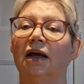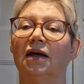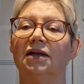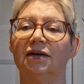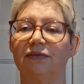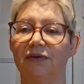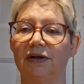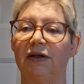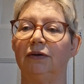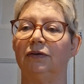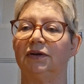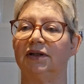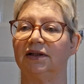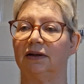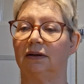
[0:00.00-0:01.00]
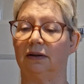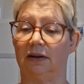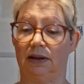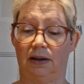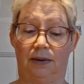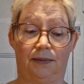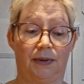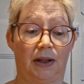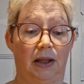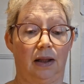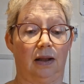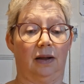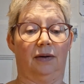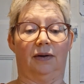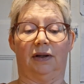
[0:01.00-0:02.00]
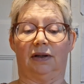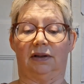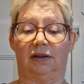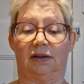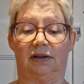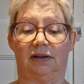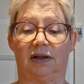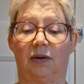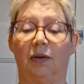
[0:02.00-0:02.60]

It's a really good sign. So